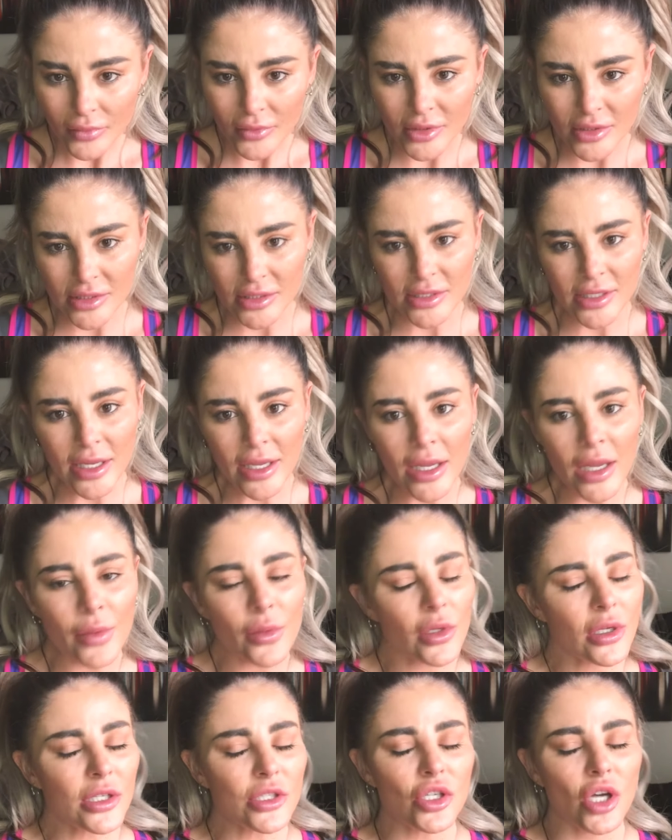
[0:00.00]
today I'm
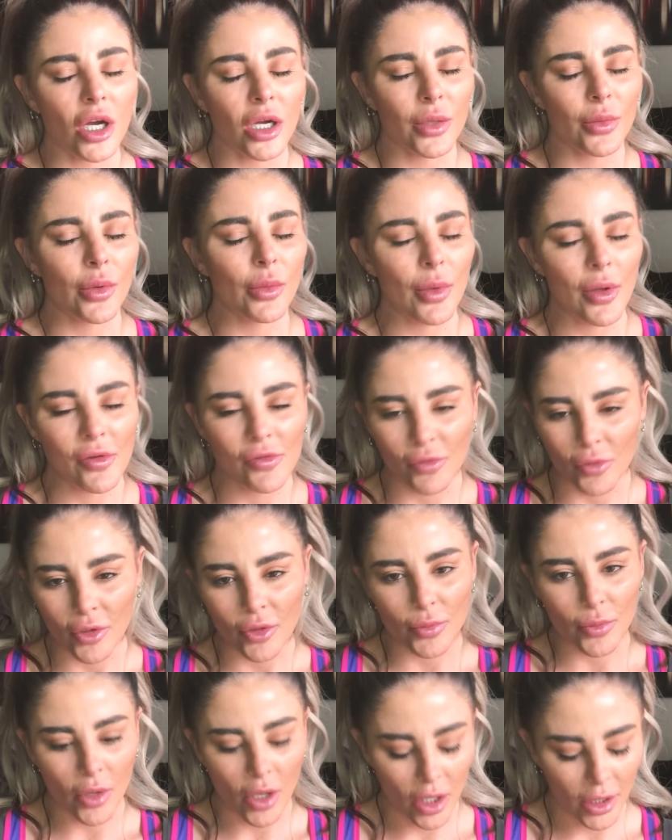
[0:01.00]
going to talk about my
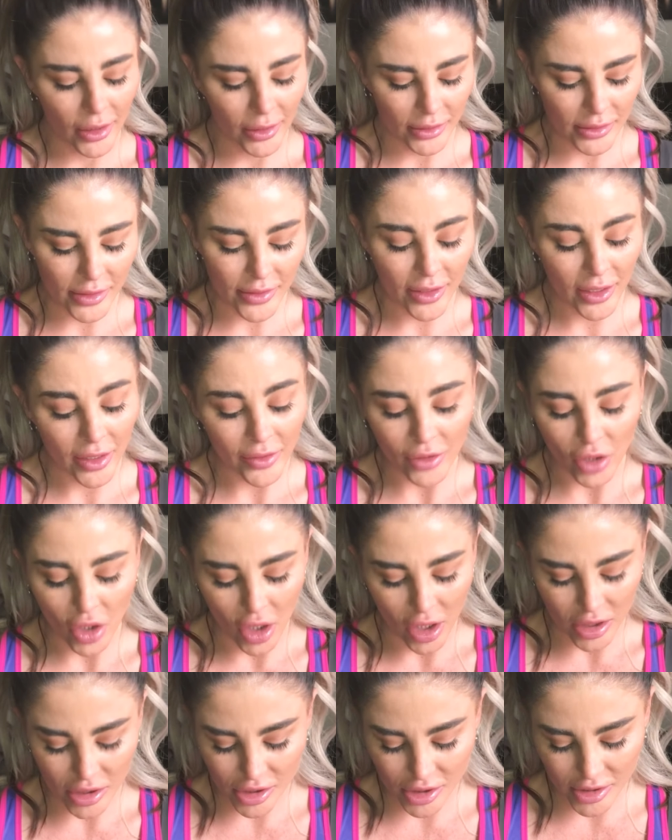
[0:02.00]
fourth product that I
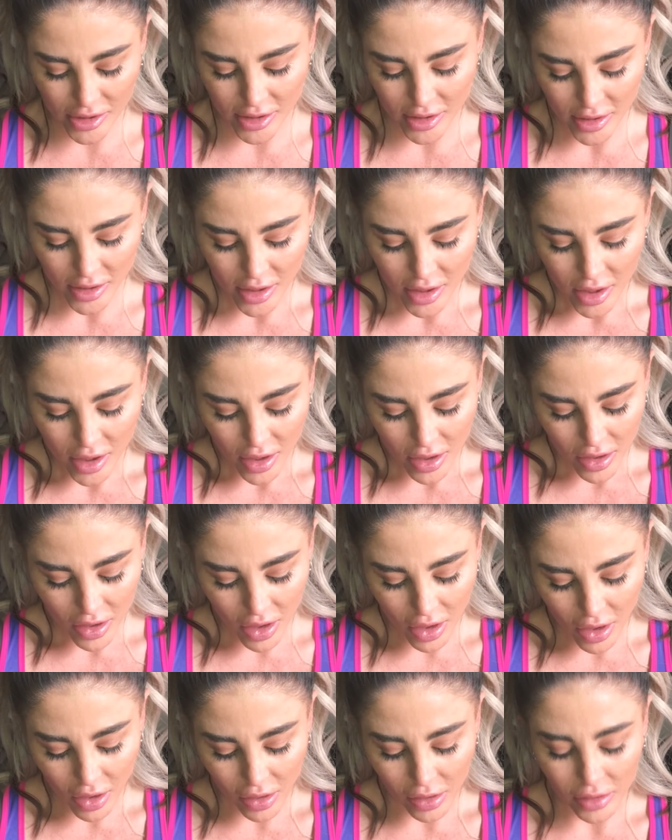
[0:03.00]
launched
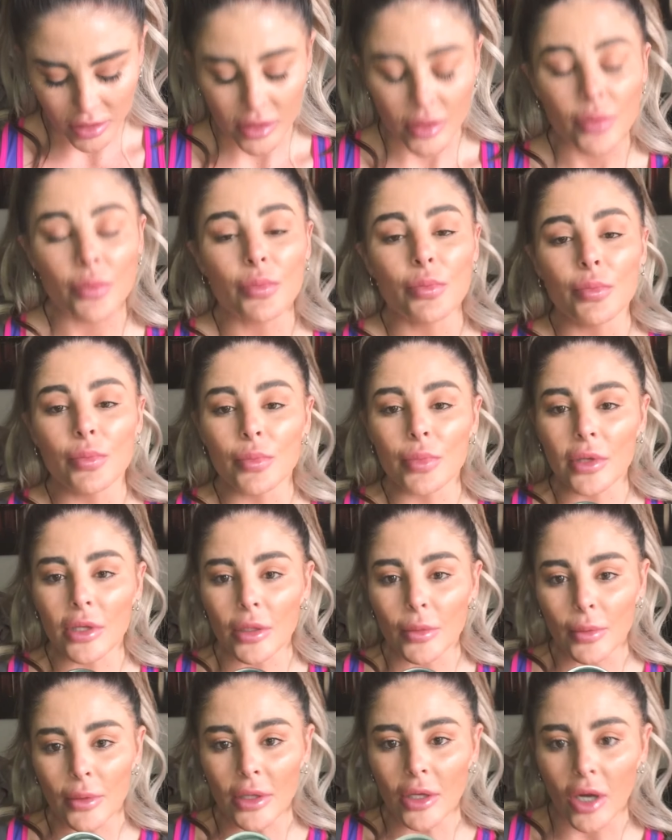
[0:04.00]
called
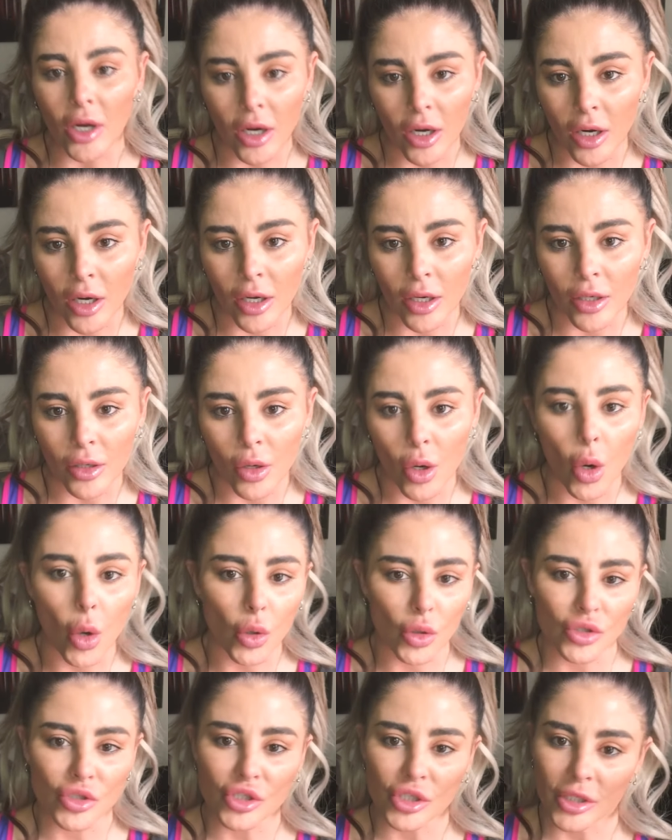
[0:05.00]
BBR
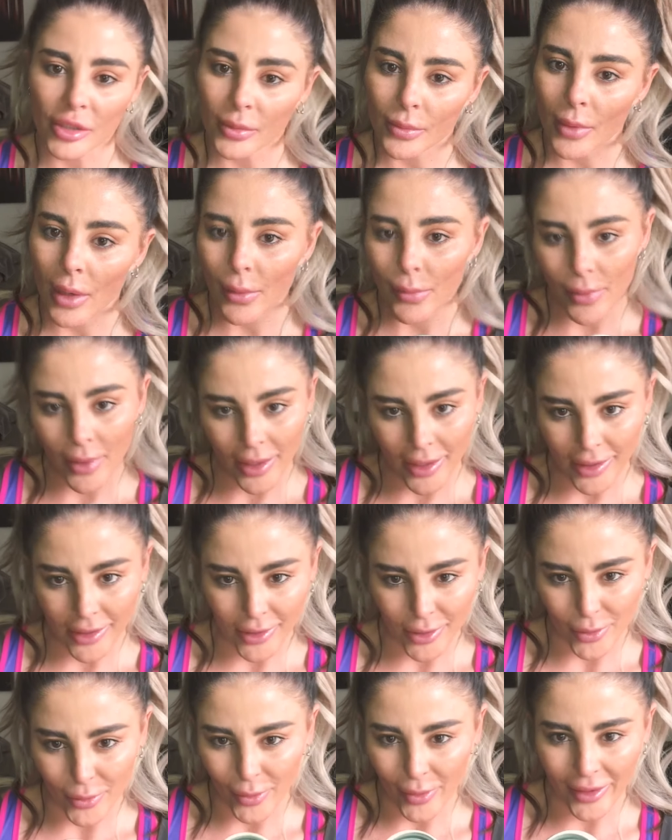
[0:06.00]
Ocean My
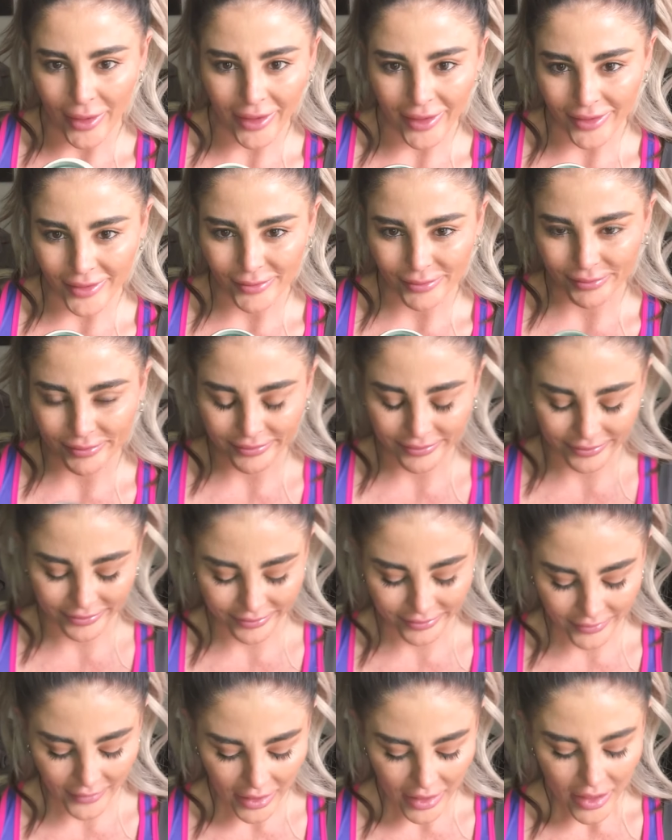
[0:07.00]
Pain Away.
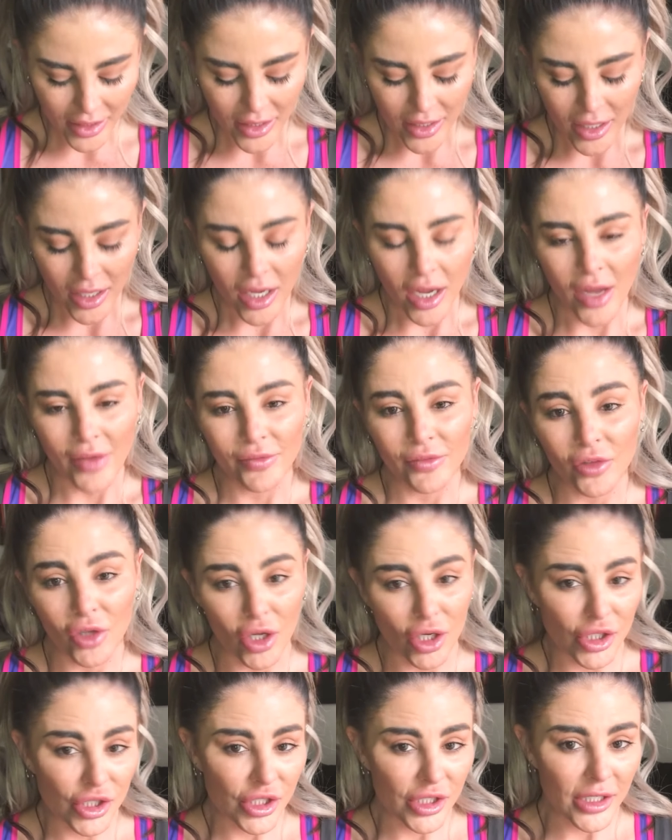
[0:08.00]
I've
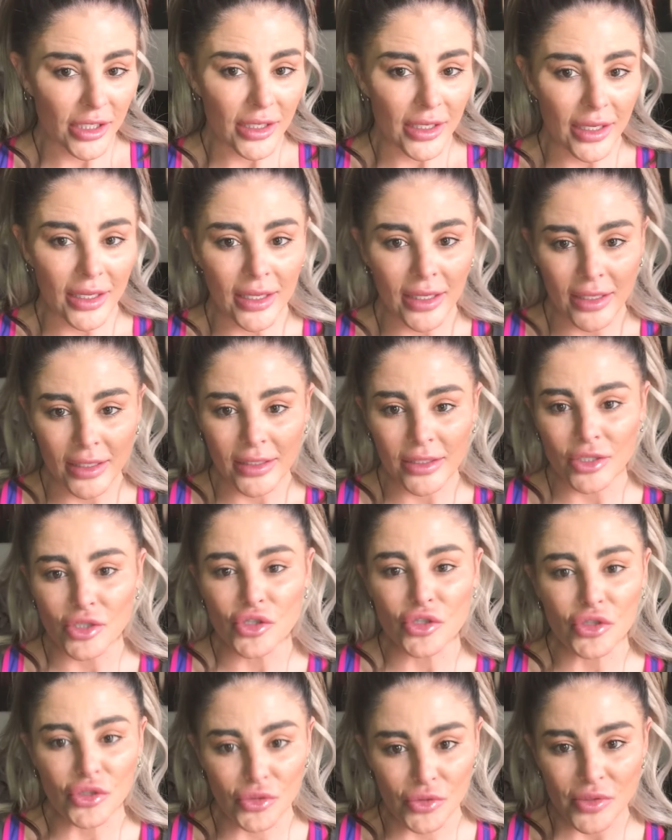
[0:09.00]
launched it in
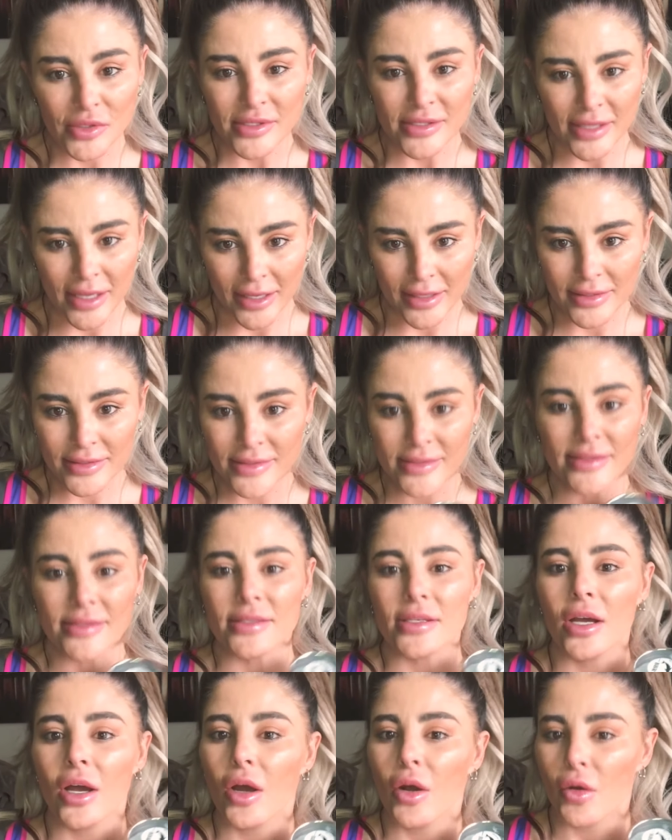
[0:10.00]
2 scents.
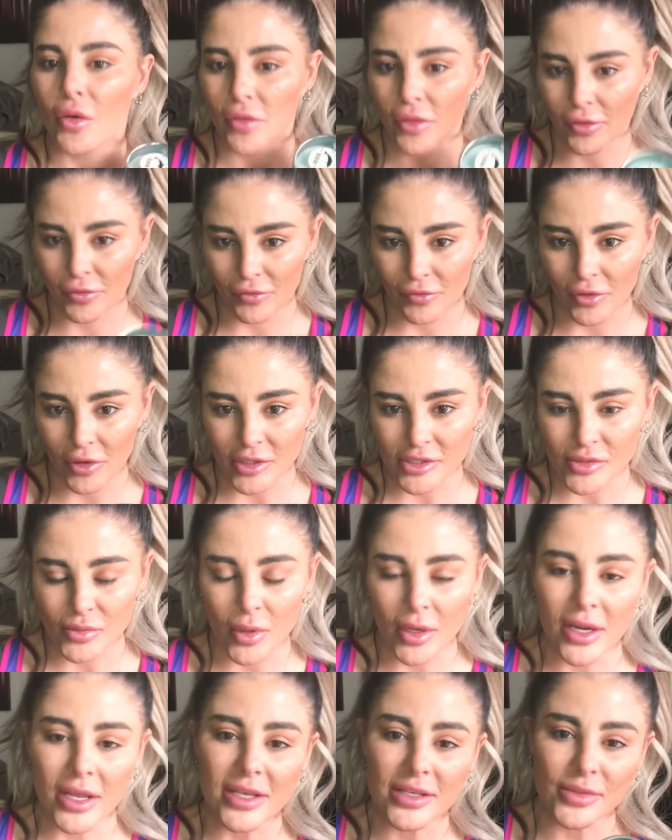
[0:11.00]
The first
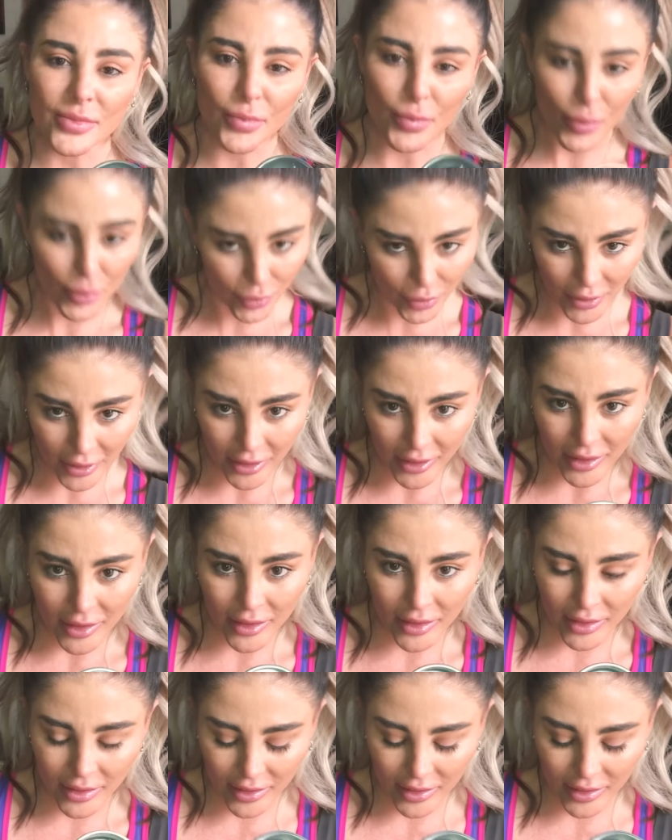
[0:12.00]
one is Breathe,